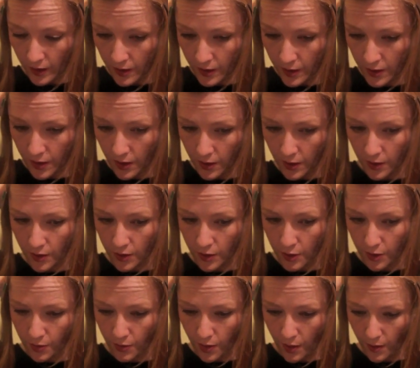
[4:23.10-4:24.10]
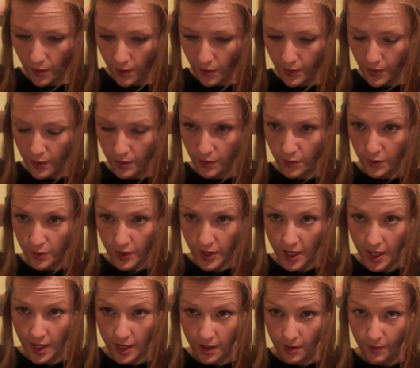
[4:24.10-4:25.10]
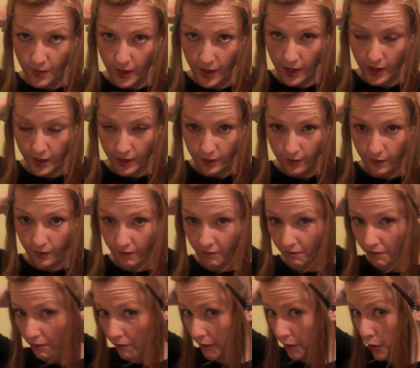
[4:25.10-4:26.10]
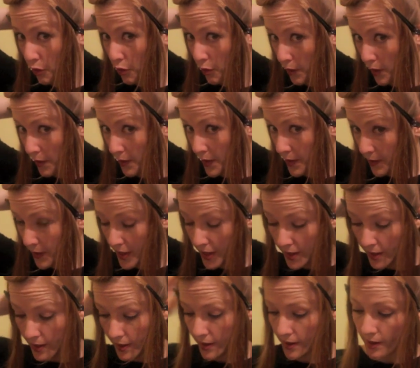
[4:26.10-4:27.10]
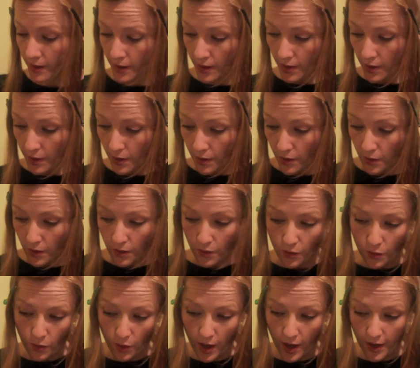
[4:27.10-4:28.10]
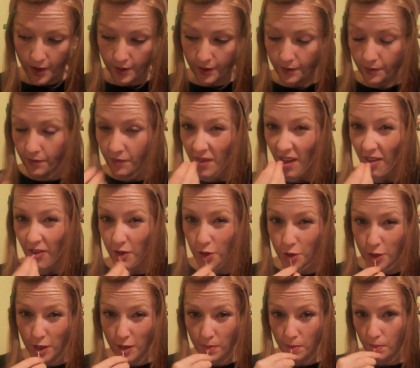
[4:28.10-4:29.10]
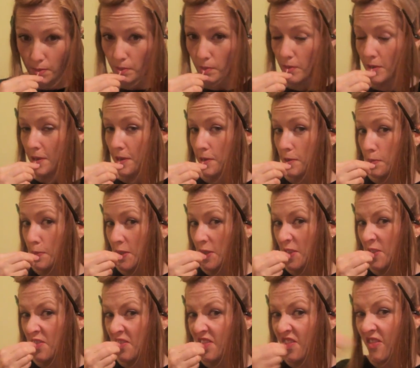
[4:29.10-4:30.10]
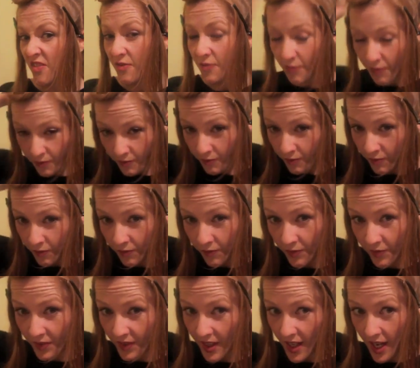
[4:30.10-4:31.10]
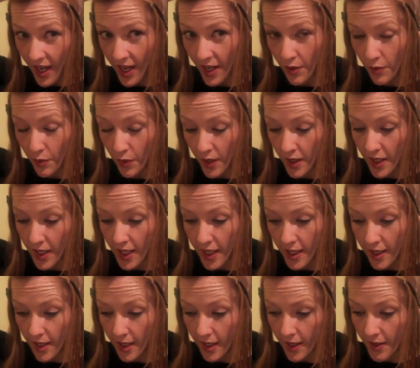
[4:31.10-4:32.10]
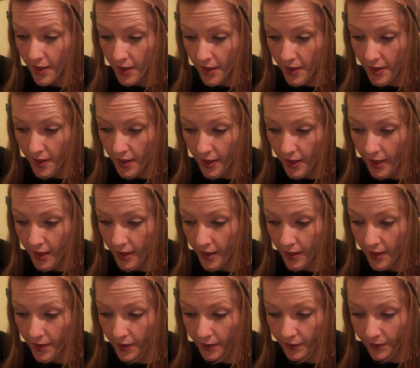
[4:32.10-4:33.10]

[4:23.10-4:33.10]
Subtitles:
So you probably will need about 4 bobby pins, 1 at the top, 1 at the bottom, and 1 in either side.